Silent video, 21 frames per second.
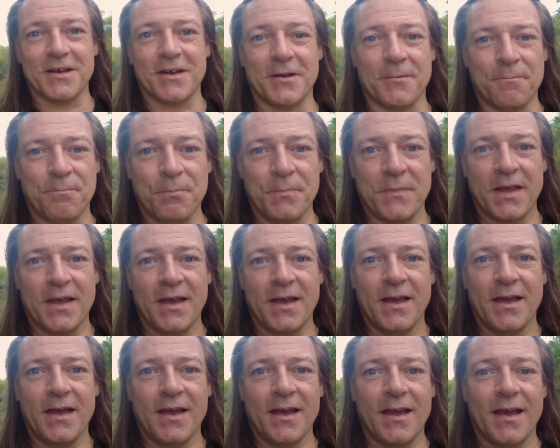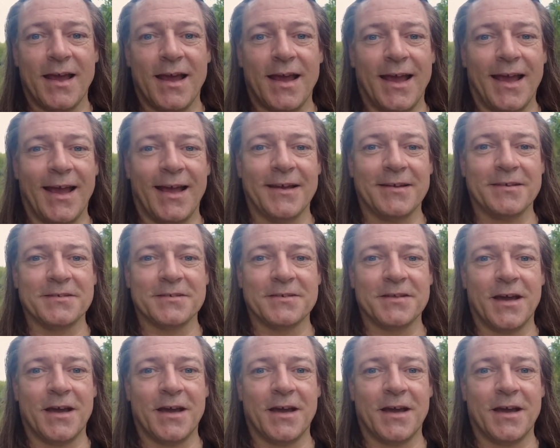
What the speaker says: him. And